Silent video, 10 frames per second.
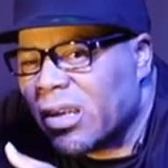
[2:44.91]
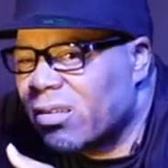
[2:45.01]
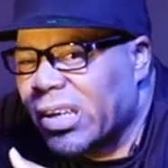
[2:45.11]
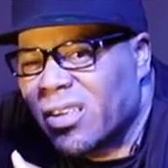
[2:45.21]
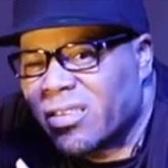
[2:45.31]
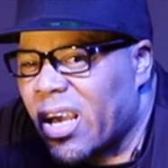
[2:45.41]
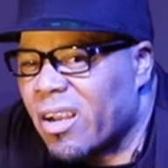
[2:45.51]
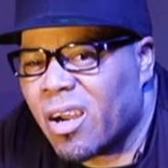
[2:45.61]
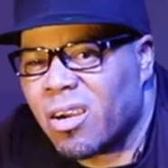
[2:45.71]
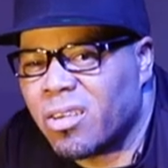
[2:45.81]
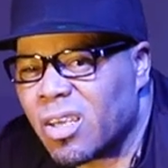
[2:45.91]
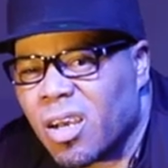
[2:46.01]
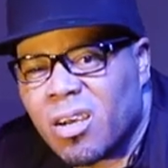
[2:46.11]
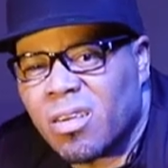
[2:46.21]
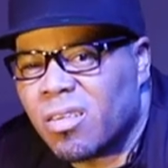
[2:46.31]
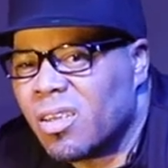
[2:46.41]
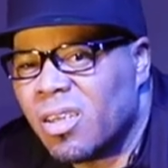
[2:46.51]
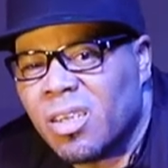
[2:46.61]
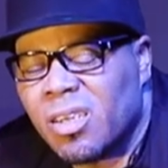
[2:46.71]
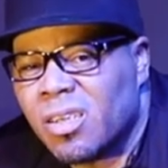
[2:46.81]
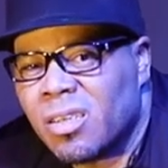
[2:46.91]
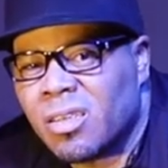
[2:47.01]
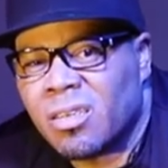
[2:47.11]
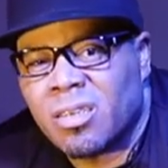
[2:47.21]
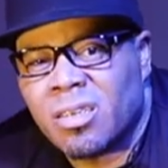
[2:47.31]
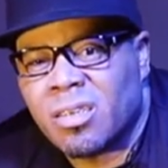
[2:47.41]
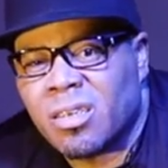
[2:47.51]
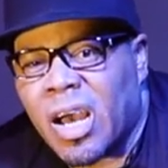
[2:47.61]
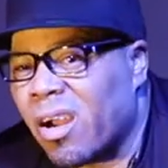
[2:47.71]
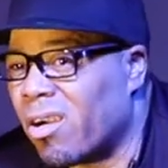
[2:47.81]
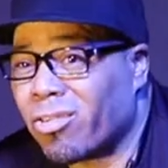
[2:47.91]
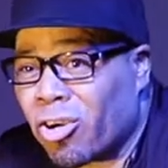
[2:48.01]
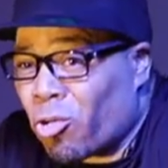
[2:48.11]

that's not the sound I heard, y'all. I heard